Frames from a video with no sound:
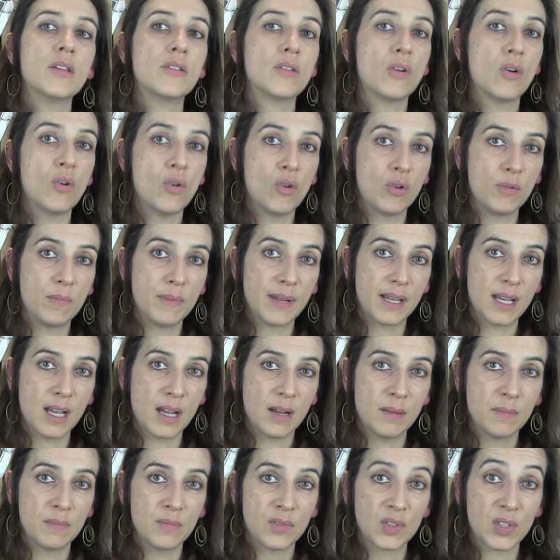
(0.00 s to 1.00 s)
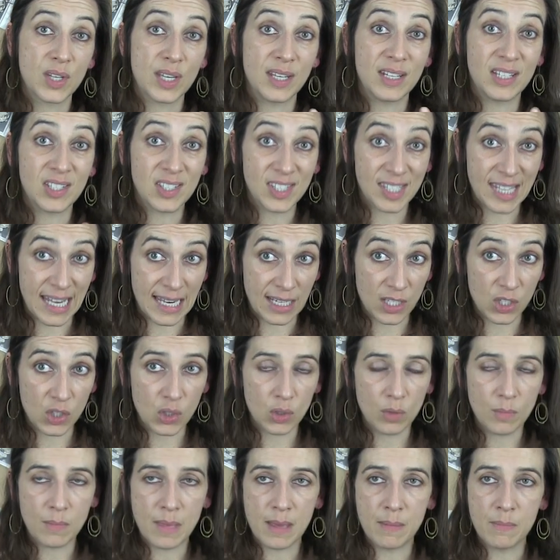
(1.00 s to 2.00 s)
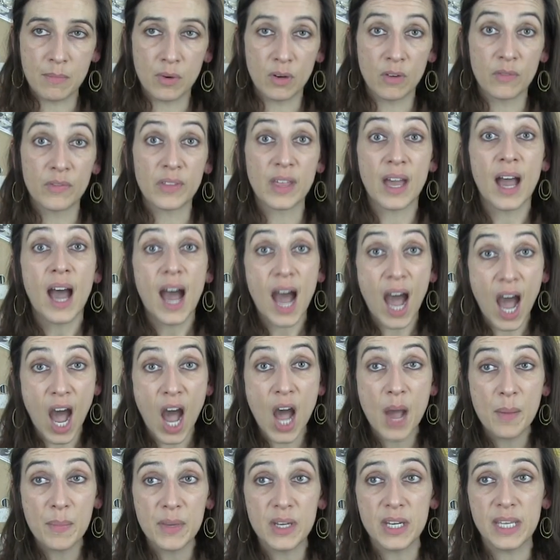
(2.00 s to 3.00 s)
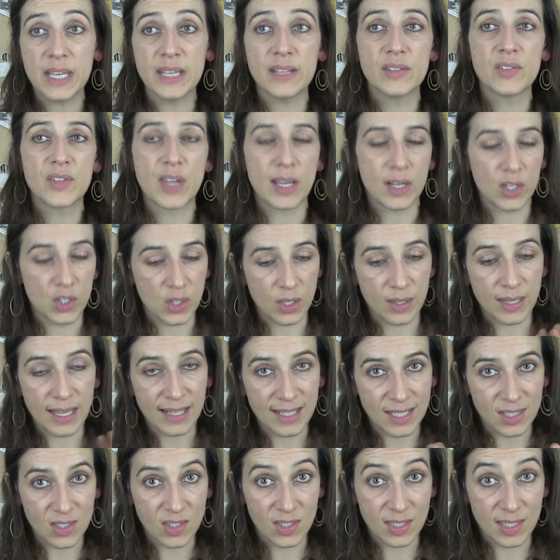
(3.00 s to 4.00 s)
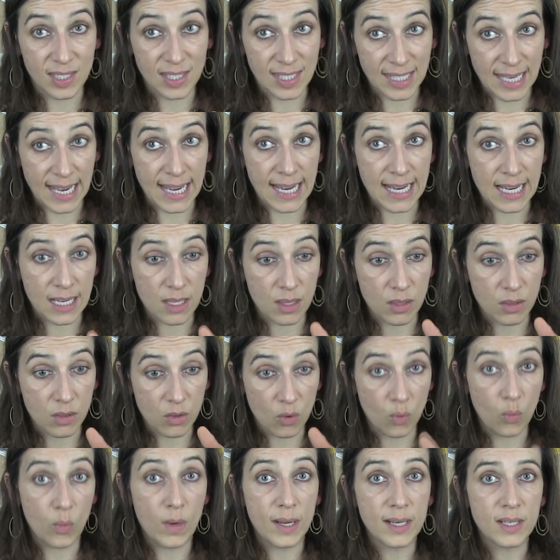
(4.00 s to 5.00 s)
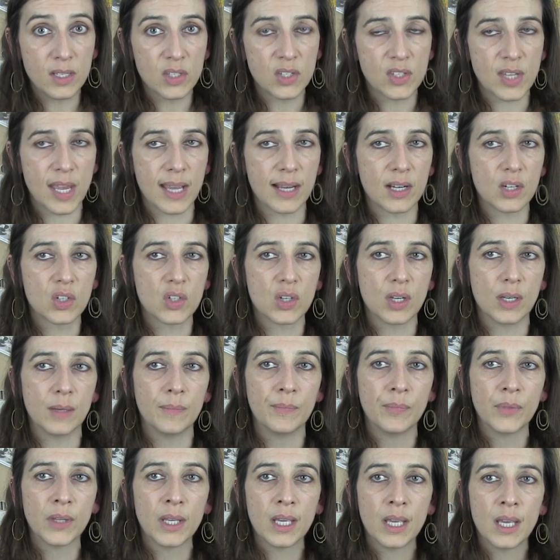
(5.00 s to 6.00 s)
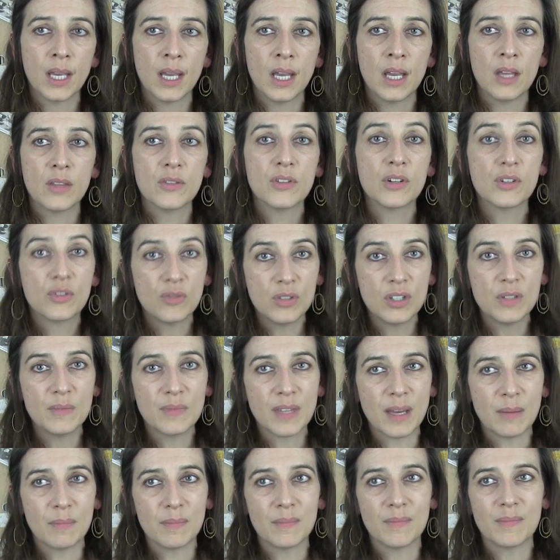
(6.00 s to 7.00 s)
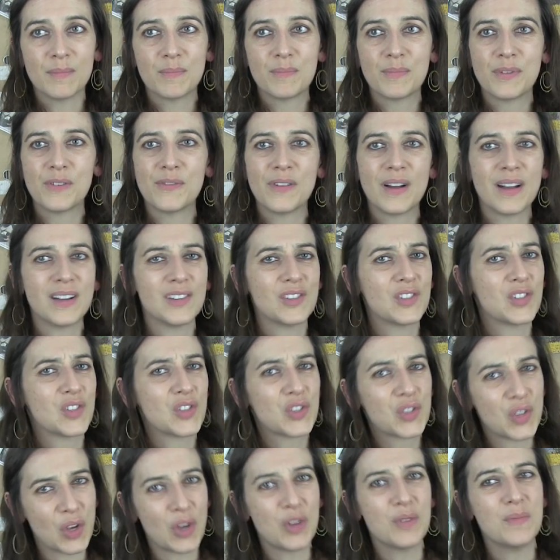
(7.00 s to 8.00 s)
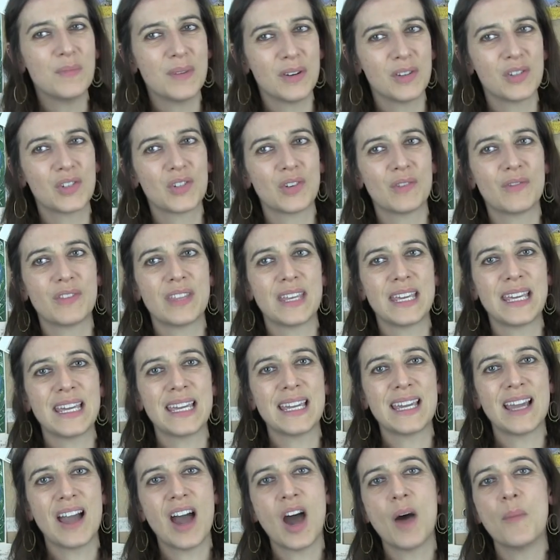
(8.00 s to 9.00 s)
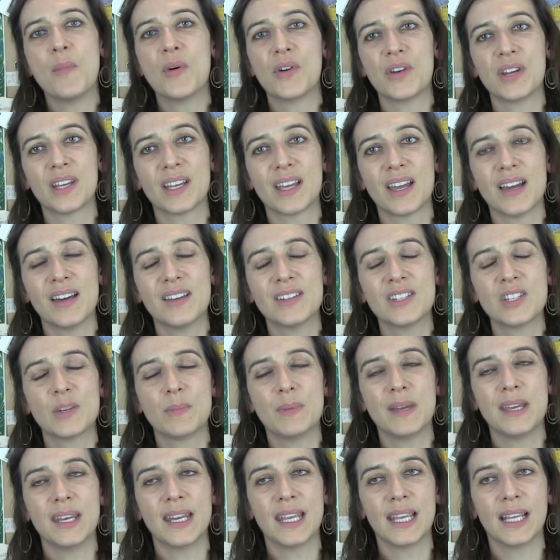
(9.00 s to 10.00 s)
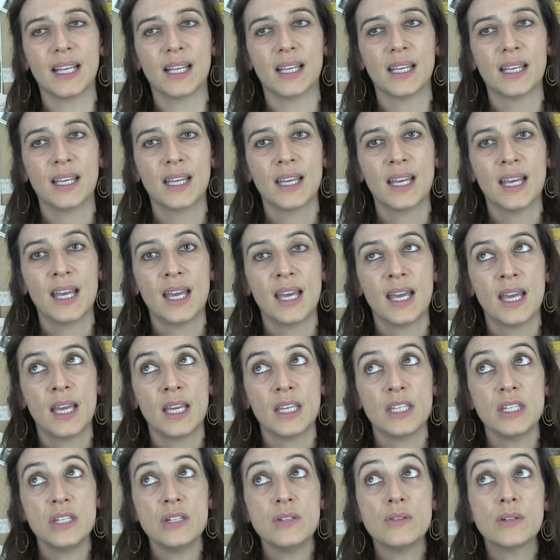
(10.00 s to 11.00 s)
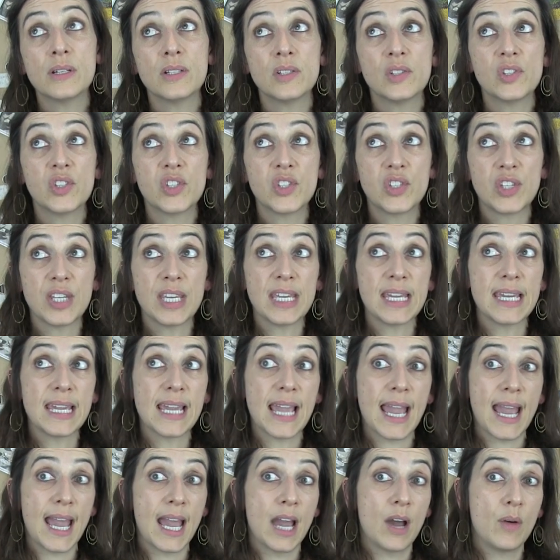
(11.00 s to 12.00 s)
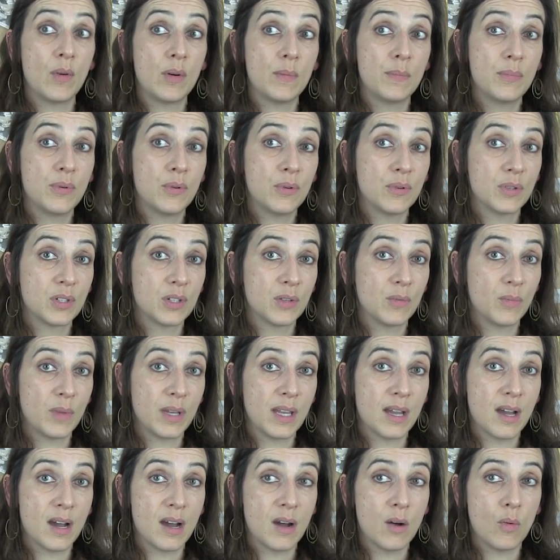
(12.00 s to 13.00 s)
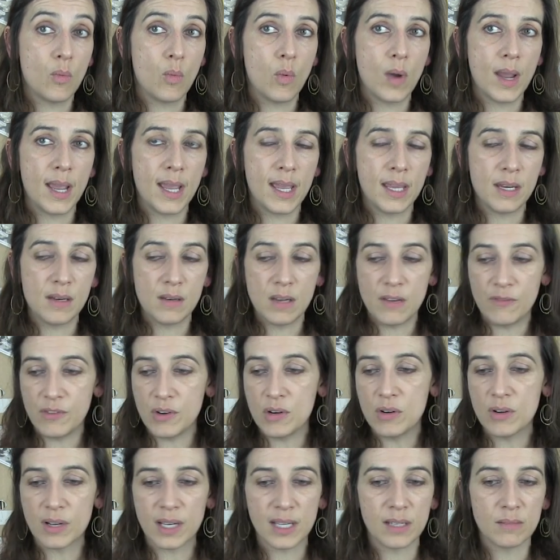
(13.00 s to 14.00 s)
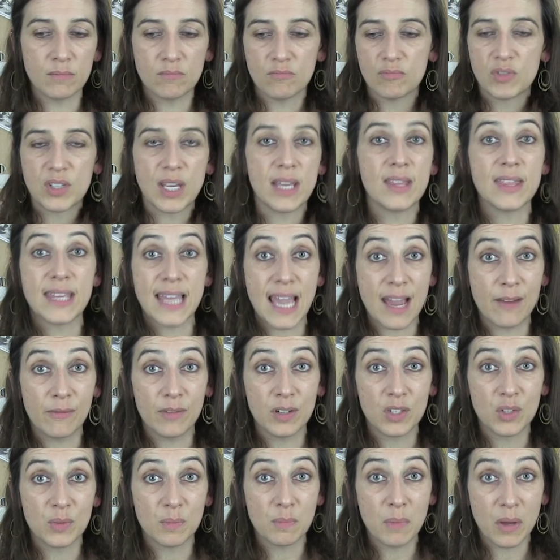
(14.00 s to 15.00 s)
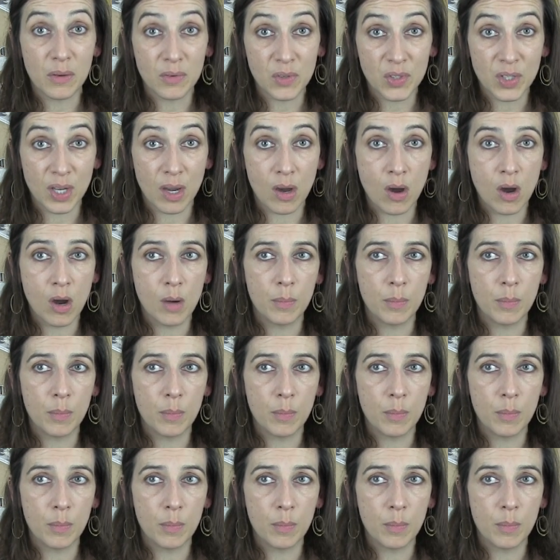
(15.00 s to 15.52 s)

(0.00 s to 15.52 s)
The horn becomes an essential member of the harmony section, that is to say, the wind section, the group that provides so much of the harmonic underpinning. You can see how important we are when, if you look at, say, the average Mozart